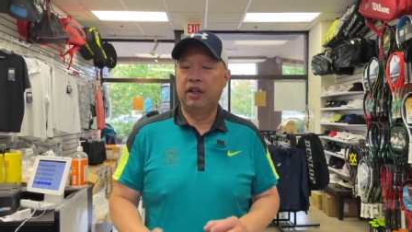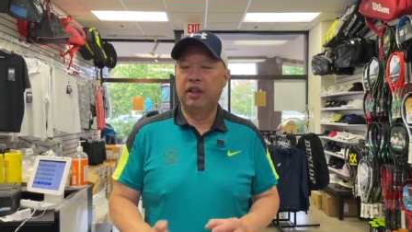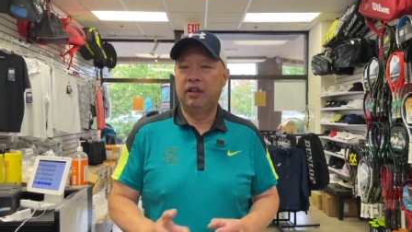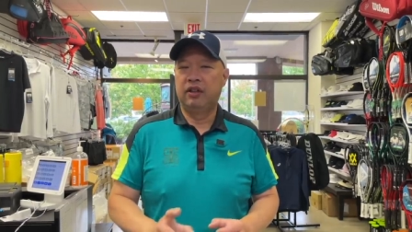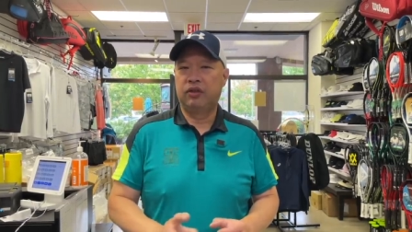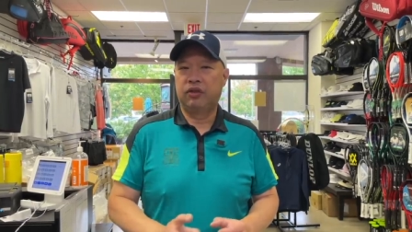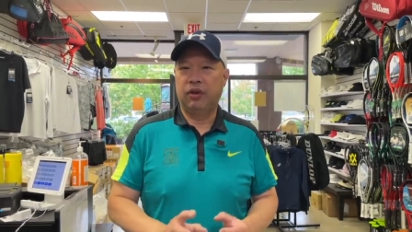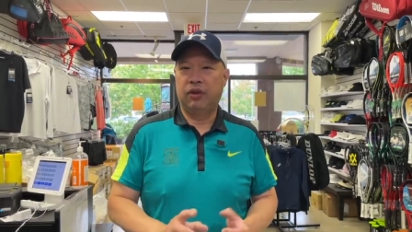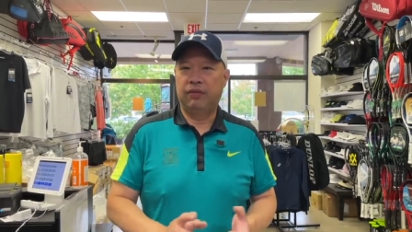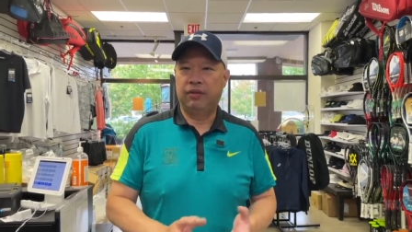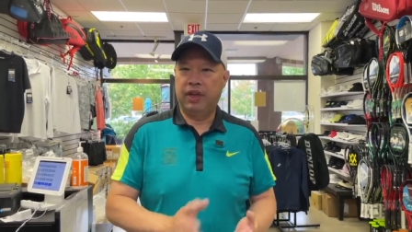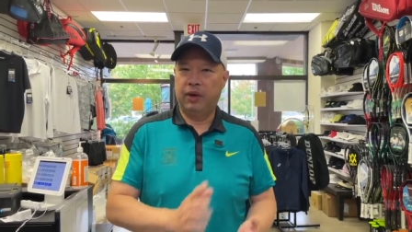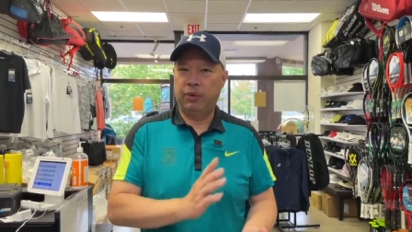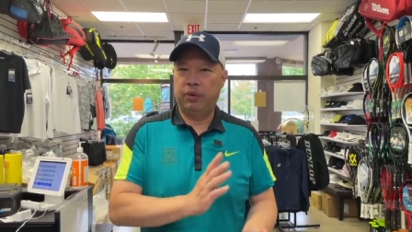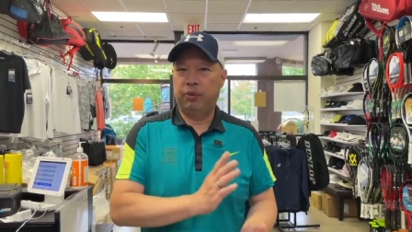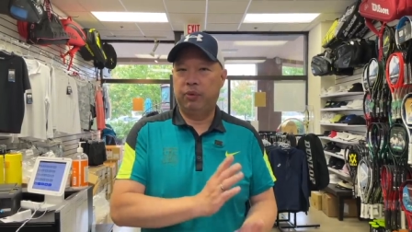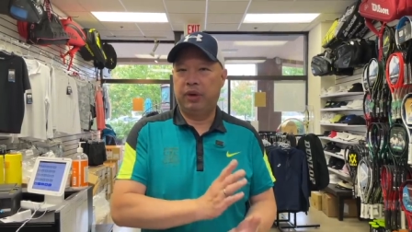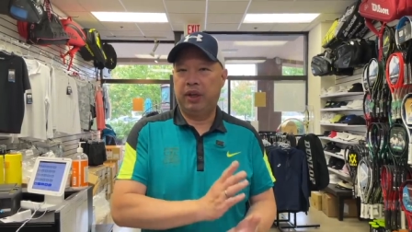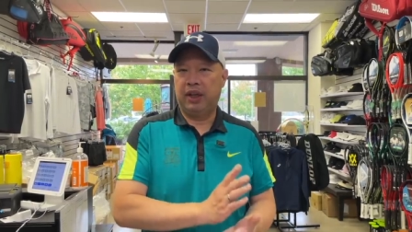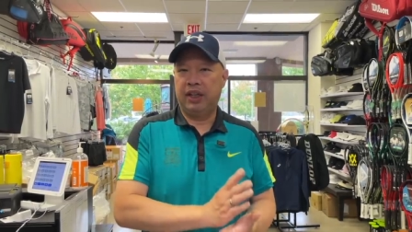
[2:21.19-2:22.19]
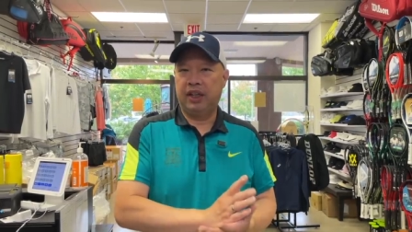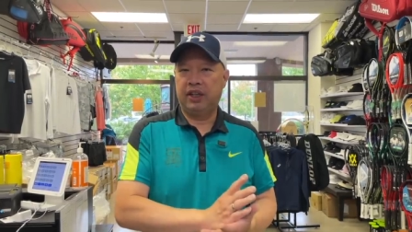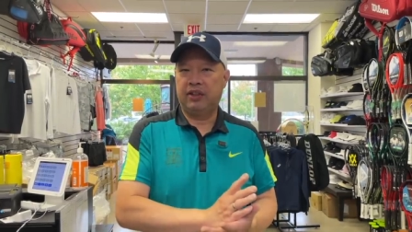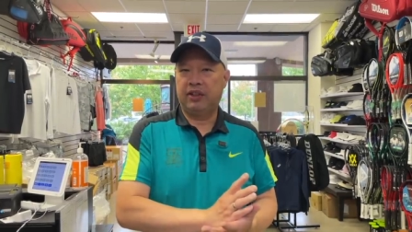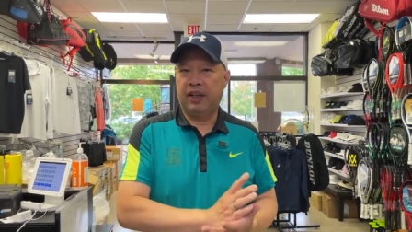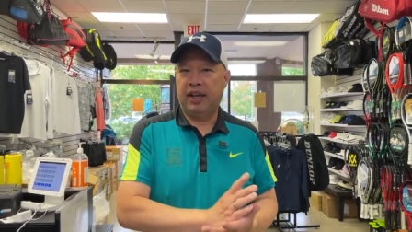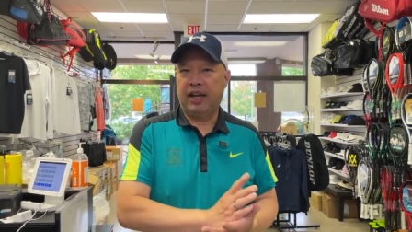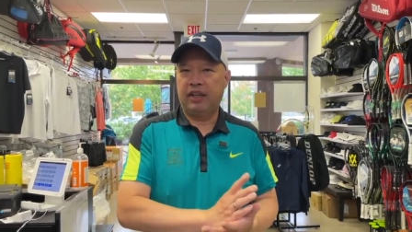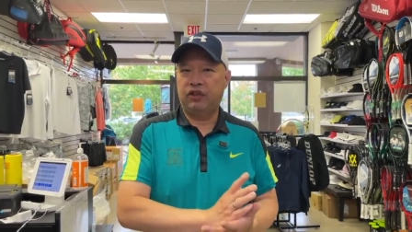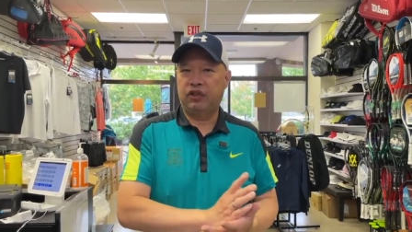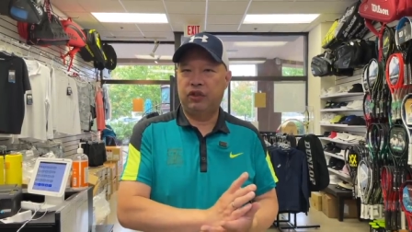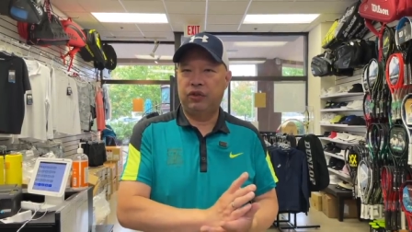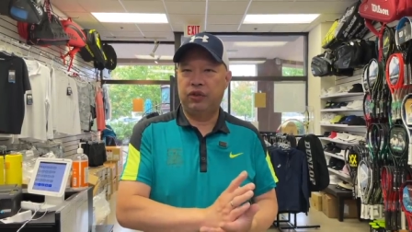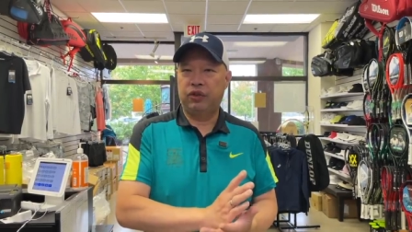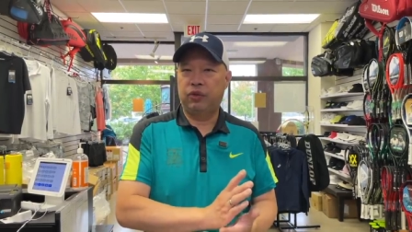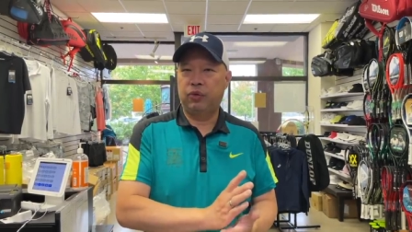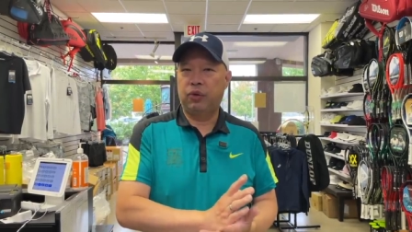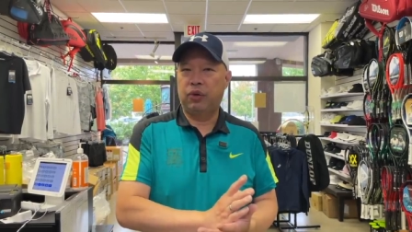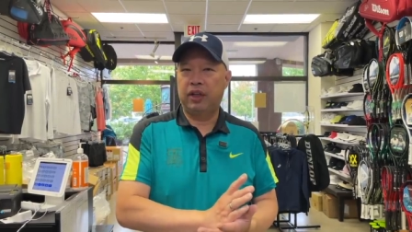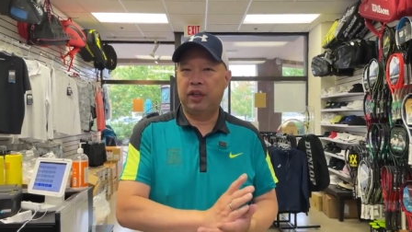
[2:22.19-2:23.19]
So if they were released last year in
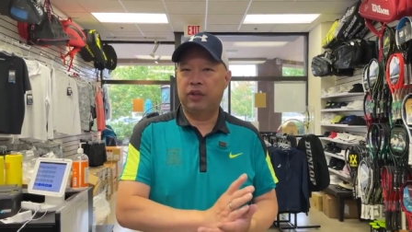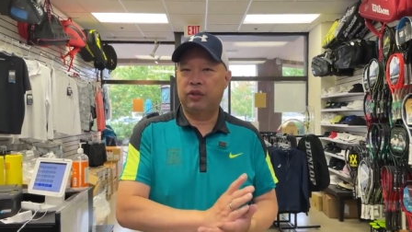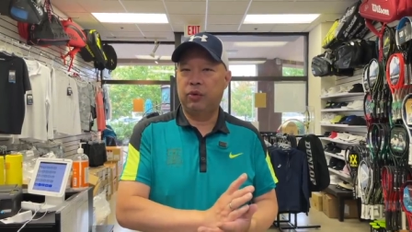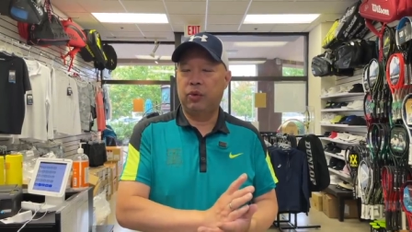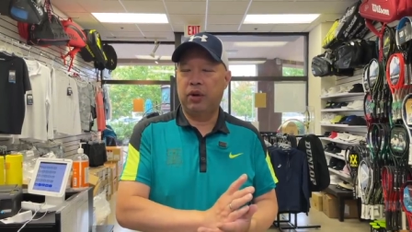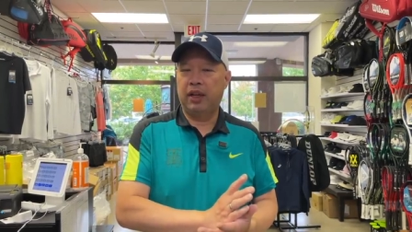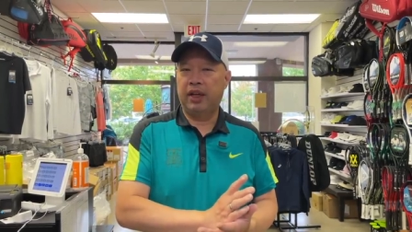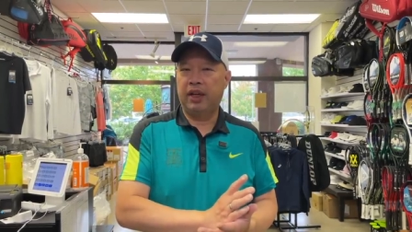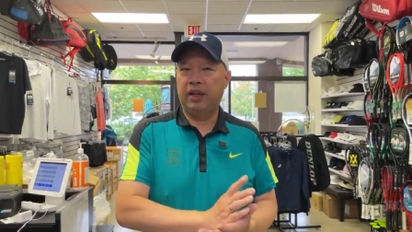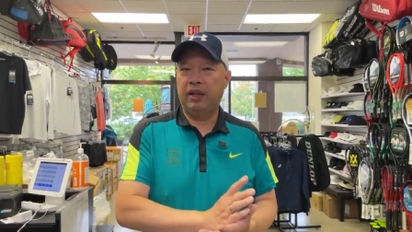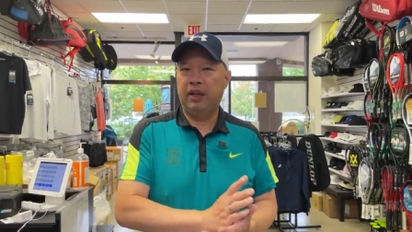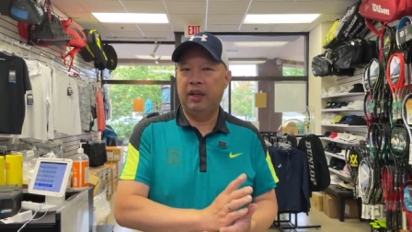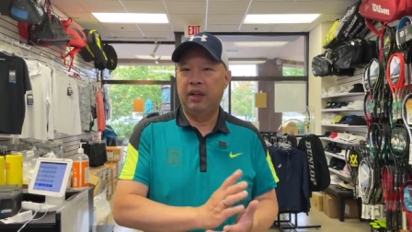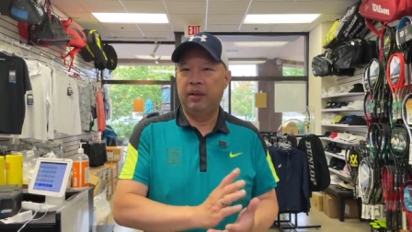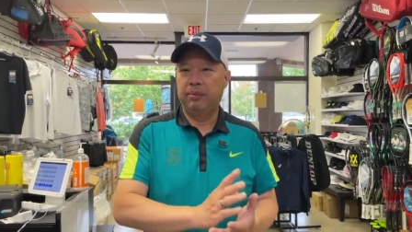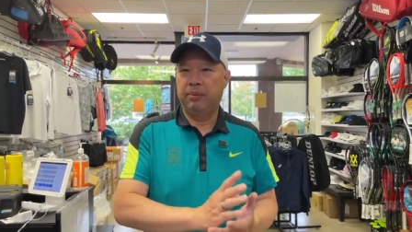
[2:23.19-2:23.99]
2020,